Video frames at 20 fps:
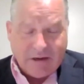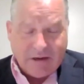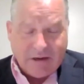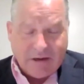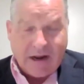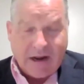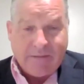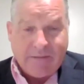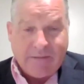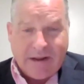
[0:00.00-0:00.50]

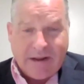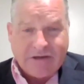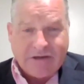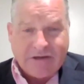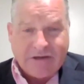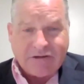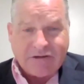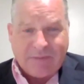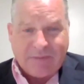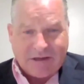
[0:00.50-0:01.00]
a
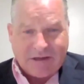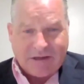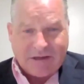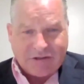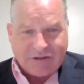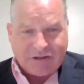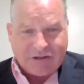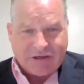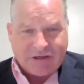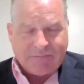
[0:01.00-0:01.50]
major
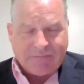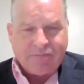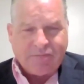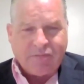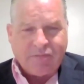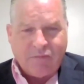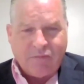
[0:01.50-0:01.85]
sponsorship